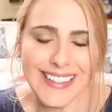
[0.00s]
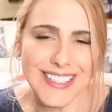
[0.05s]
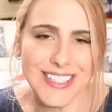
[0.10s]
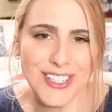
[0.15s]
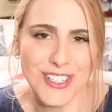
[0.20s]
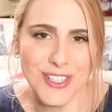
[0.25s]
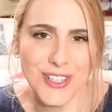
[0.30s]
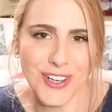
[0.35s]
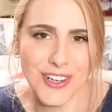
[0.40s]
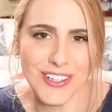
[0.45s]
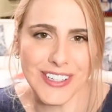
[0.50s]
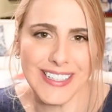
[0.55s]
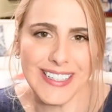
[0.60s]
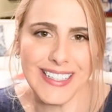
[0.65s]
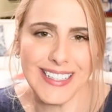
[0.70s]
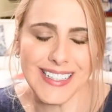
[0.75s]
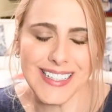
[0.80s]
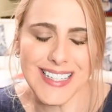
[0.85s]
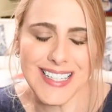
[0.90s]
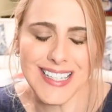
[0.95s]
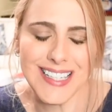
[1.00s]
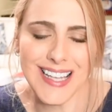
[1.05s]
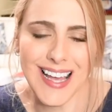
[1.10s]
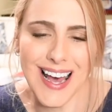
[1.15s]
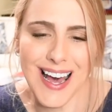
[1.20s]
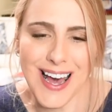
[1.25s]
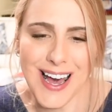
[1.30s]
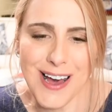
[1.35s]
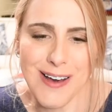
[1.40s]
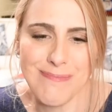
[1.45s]
It's good. It's
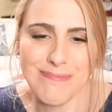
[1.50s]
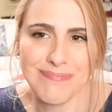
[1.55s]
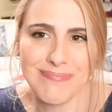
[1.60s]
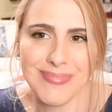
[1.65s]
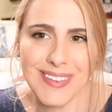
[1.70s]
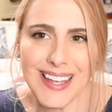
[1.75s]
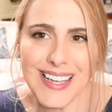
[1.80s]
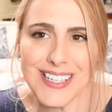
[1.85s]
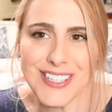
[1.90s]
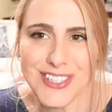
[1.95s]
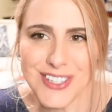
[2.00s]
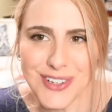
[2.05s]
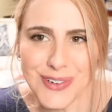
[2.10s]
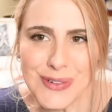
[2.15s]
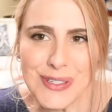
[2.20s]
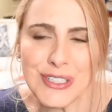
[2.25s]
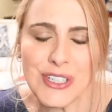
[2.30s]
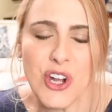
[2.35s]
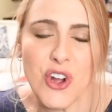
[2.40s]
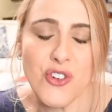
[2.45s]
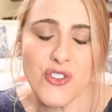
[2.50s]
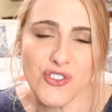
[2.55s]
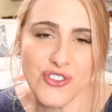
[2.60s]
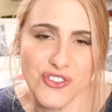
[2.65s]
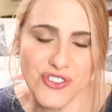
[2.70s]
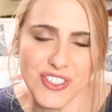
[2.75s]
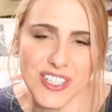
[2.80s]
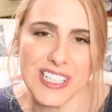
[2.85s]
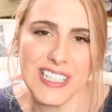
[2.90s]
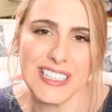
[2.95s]
he's doing
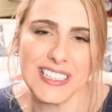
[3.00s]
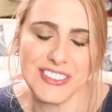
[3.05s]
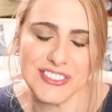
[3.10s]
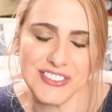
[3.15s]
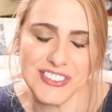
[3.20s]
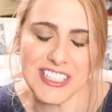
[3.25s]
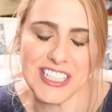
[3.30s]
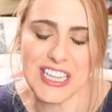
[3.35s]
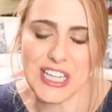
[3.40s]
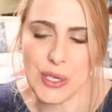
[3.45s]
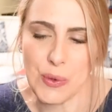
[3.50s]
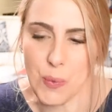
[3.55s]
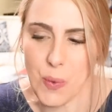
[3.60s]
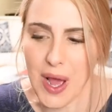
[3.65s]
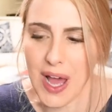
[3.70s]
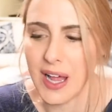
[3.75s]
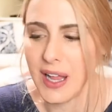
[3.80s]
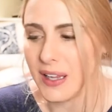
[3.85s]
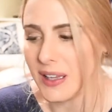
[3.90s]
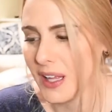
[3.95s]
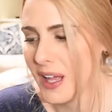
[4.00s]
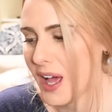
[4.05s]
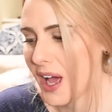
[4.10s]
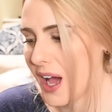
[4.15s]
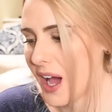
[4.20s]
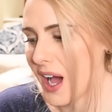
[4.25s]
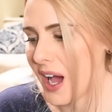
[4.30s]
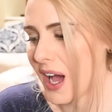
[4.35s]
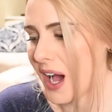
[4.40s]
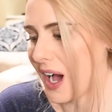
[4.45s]
really, really well.
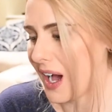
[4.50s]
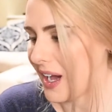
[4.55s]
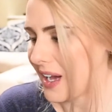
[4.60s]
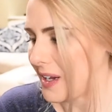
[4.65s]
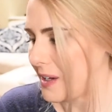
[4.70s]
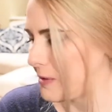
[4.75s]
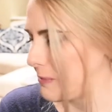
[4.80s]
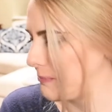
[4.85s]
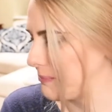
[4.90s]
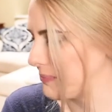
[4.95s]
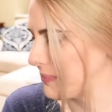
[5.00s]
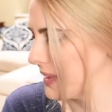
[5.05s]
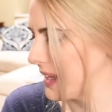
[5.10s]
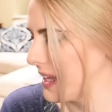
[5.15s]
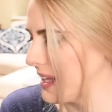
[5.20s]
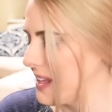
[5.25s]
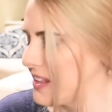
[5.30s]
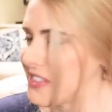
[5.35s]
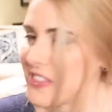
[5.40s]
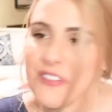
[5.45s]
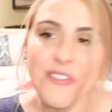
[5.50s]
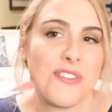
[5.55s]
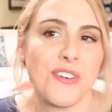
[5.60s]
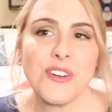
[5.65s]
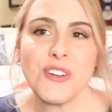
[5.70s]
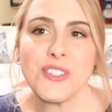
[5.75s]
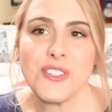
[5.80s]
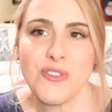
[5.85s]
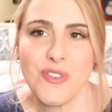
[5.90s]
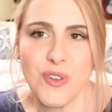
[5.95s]
The
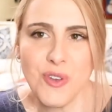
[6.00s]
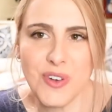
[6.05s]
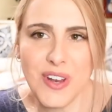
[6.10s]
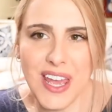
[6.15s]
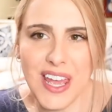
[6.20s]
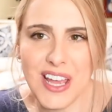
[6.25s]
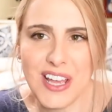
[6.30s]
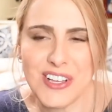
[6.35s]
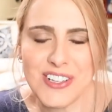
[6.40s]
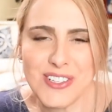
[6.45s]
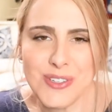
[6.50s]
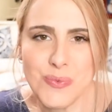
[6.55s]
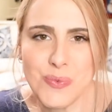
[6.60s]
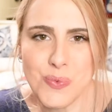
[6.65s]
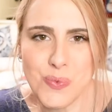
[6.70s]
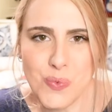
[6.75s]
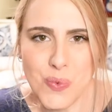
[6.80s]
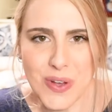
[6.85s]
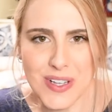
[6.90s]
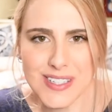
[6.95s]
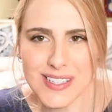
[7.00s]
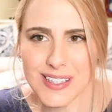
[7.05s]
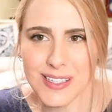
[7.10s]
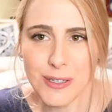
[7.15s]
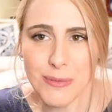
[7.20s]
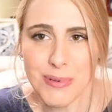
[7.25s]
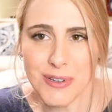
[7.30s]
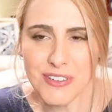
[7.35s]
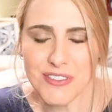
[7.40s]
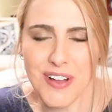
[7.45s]
first few days was a
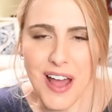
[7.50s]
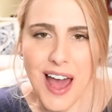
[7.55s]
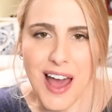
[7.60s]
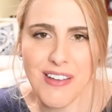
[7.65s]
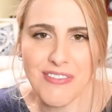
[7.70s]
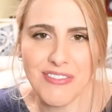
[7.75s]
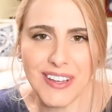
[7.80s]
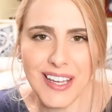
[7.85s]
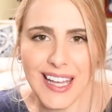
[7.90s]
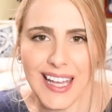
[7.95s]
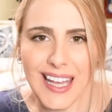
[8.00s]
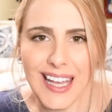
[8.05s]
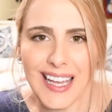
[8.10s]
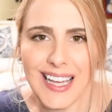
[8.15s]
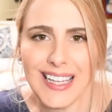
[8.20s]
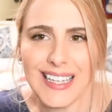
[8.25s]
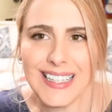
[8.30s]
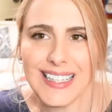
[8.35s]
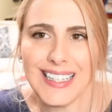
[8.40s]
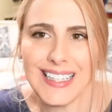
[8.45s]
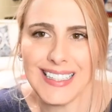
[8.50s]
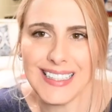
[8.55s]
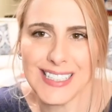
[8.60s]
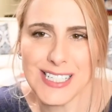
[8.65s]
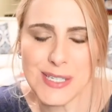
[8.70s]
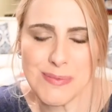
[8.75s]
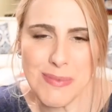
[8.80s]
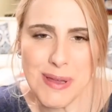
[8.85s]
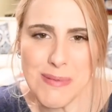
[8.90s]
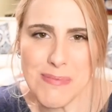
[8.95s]
little bit rough, and he
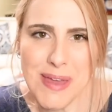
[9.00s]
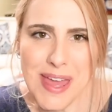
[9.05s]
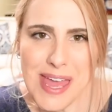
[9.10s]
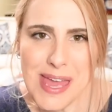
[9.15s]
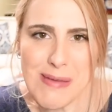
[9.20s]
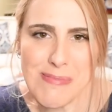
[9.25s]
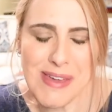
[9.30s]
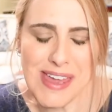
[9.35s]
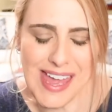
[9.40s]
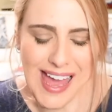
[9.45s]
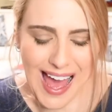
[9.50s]
is my baby.